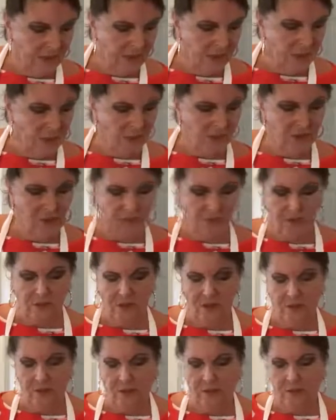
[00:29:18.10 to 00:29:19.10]
I
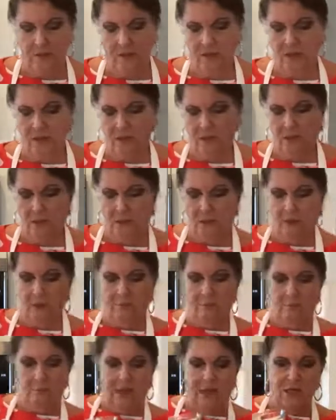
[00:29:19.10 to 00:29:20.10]
just
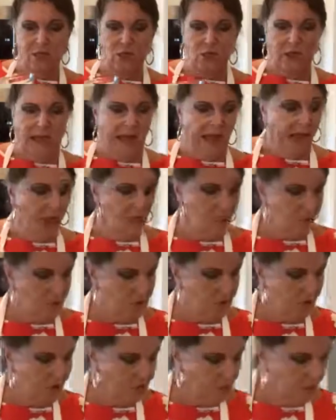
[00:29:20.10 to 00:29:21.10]
measured
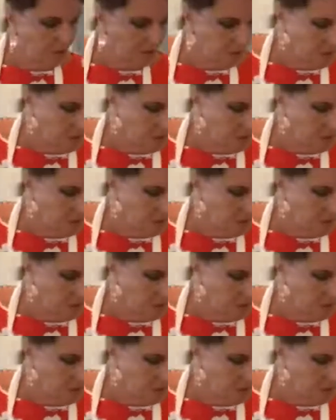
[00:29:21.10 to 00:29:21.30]
out